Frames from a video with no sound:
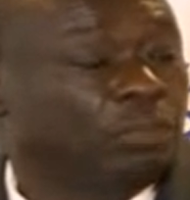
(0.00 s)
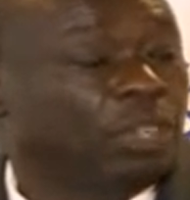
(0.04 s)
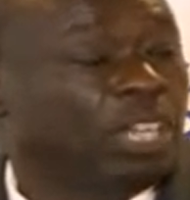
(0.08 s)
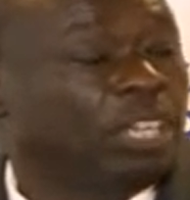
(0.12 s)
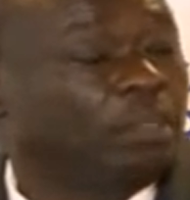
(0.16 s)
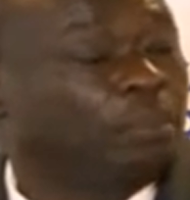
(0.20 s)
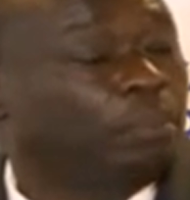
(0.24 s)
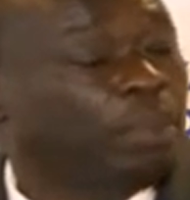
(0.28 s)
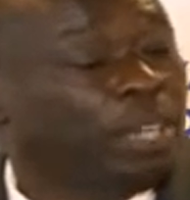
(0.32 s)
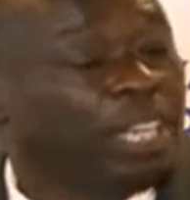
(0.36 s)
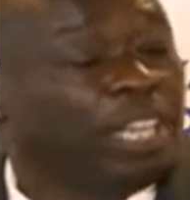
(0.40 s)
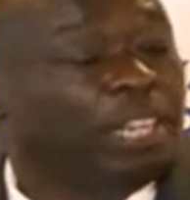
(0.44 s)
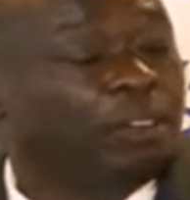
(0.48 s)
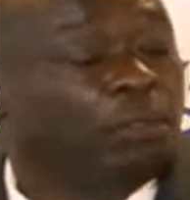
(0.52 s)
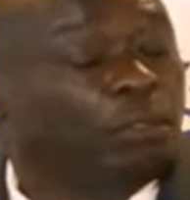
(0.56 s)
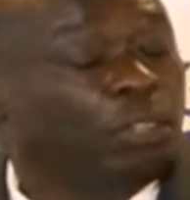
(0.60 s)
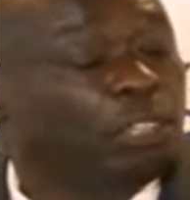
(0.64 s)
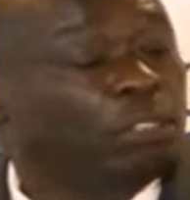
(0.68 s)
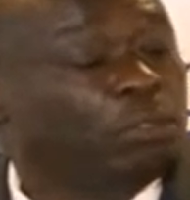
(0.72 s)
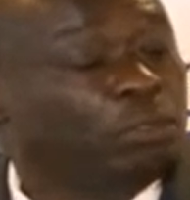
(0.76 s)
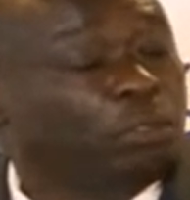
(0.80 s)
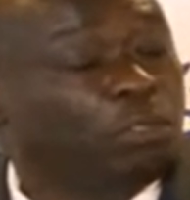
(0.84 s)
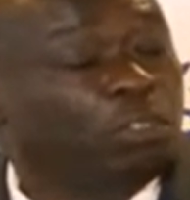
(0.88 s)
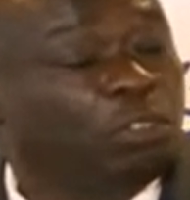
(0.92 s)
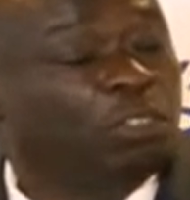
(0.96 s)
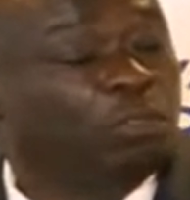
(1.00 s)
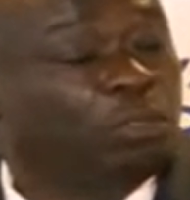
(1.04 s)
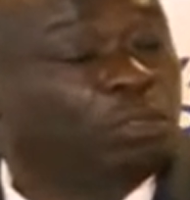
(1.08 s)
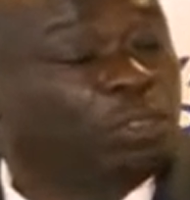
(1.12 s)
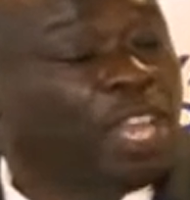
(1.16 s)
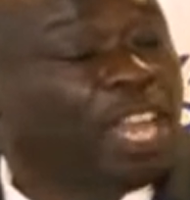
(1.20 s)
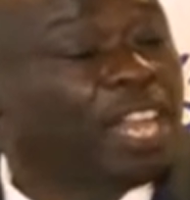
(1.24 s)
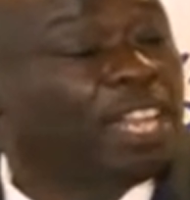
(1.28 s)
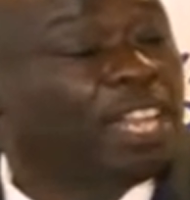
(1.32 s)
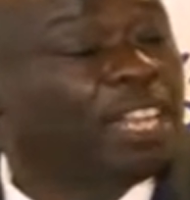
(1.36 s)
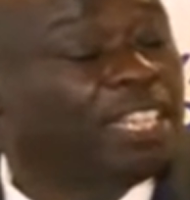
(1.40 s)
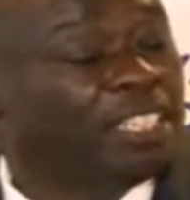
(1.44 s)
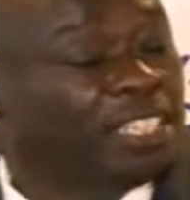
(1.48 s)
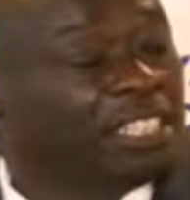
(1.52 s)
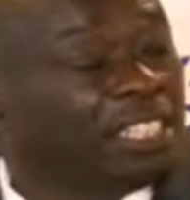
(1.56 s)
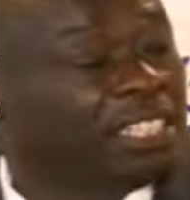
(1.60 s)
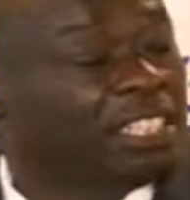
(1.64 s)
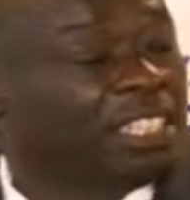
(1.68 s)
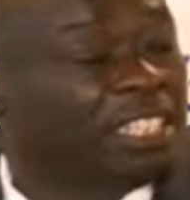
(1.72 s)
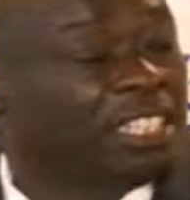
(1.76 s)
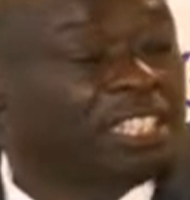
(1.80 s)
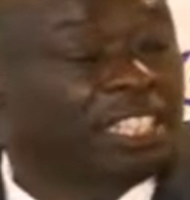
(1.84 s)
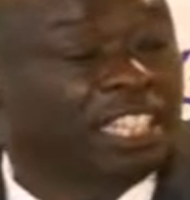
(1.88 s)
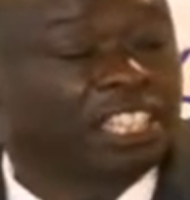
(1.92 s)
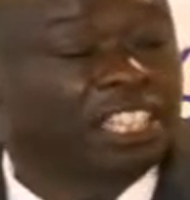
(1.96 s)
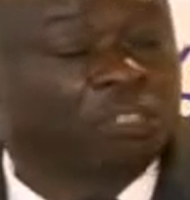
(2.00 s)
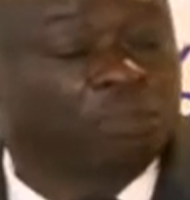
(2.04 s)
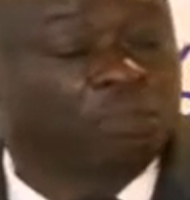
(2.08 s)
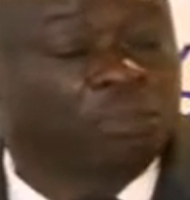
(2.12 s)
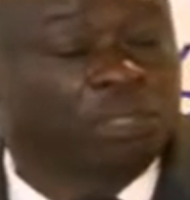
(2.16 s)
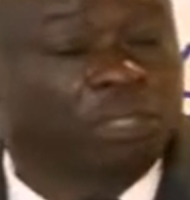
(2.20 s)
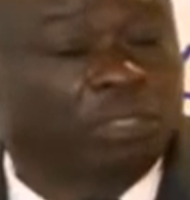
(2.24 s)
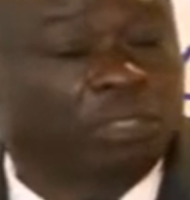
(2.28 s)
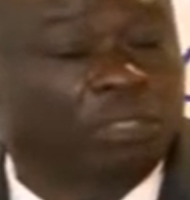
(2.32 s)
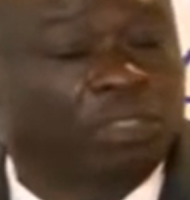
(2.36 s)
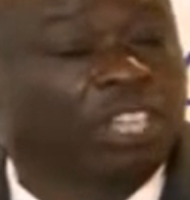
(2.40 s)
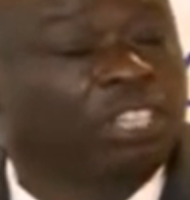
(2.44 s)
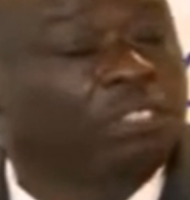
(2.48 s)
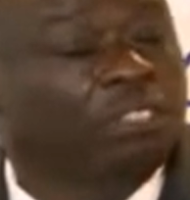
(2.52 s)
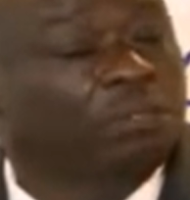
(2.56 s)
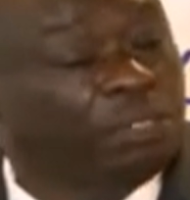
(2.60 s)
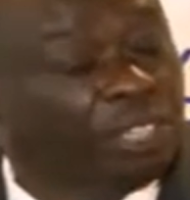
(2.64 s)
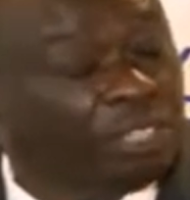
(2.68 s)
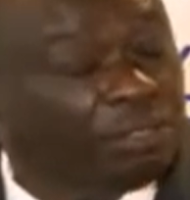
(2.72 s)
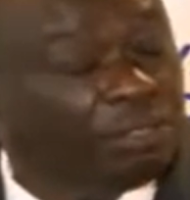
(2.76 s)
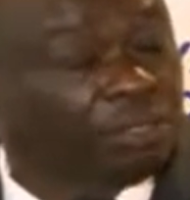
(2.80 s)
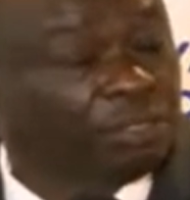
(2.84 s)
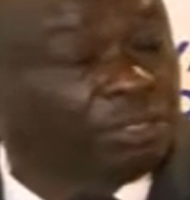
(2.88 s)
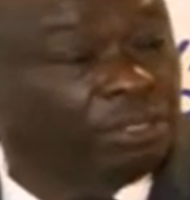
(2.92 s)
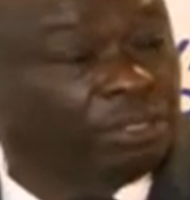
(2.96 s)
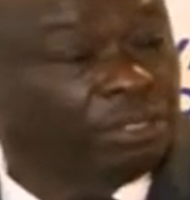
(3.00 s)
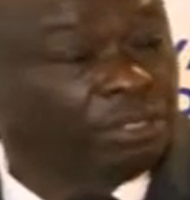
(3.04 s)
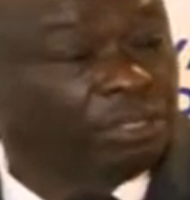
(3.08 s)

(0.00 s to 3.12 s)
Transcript: my plane was full of young legislators below 35.